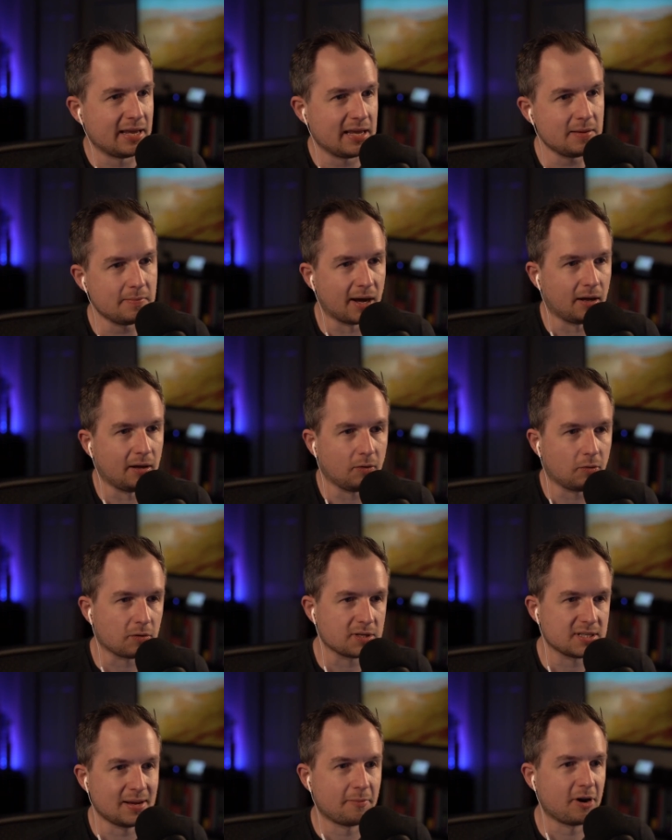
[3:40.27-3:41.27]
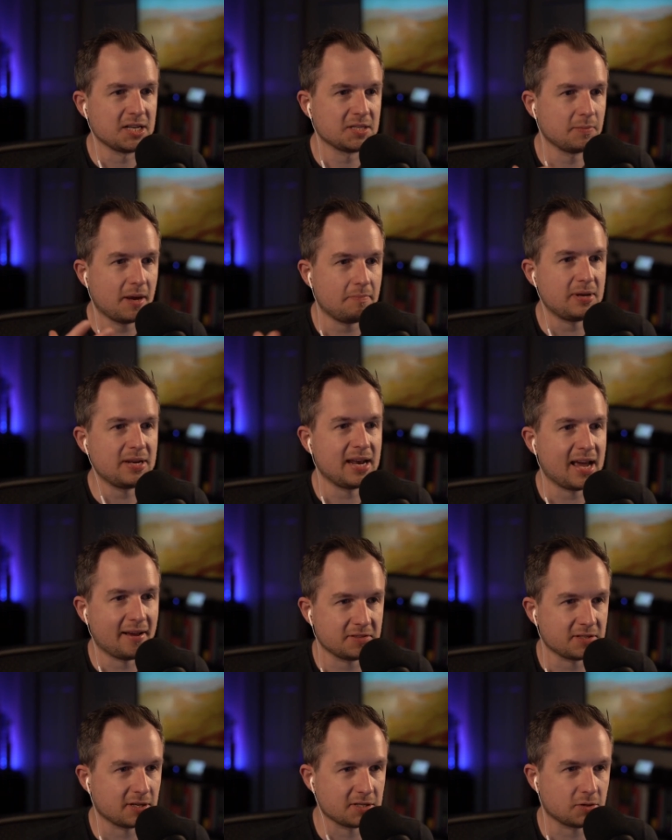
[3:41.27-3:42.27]
email or summarize my
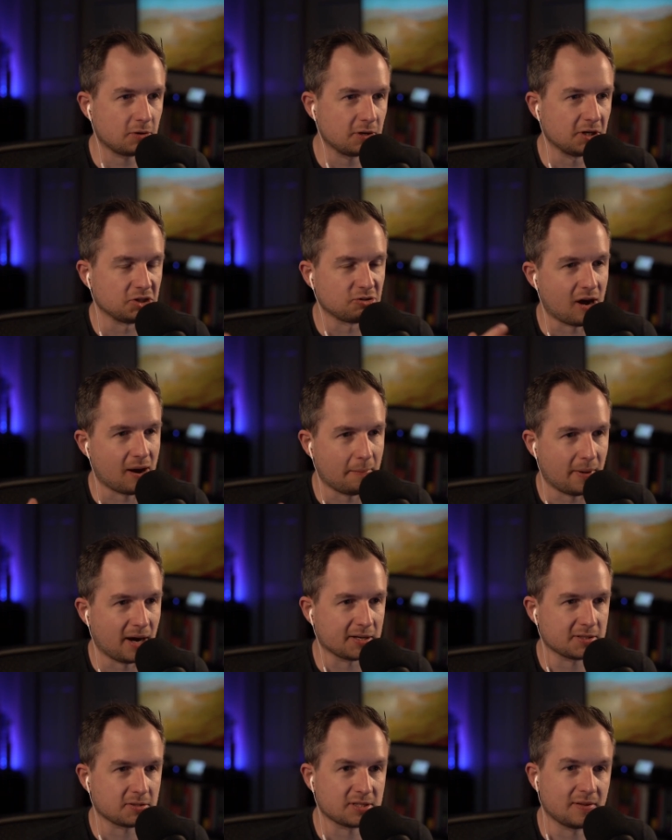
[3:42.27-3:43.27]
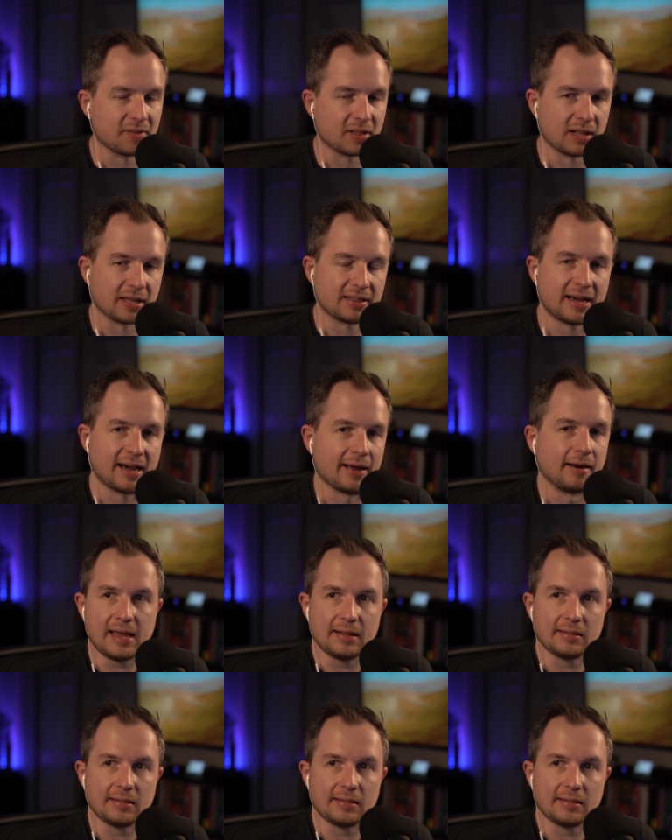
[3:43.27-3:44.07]
PDFs that are stored in Dropbox or something like that.